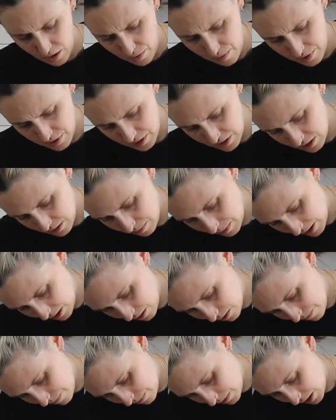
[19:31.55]
which is
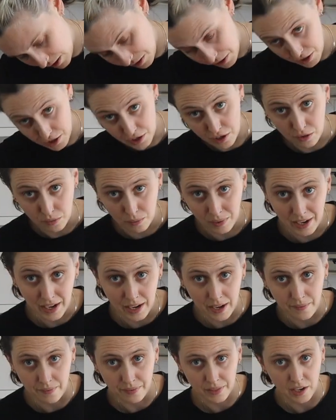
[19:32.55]
about a third of the
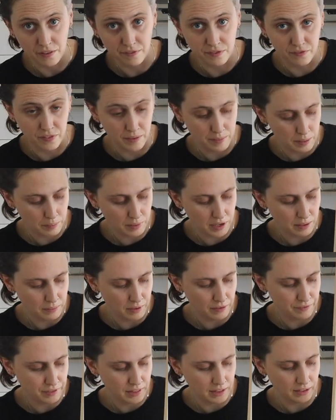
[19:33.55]
way from the
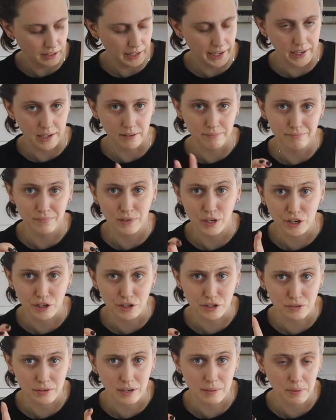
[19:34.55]
bottom of the like
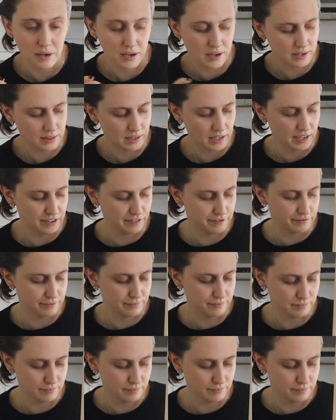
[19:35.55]
nursery pot that I've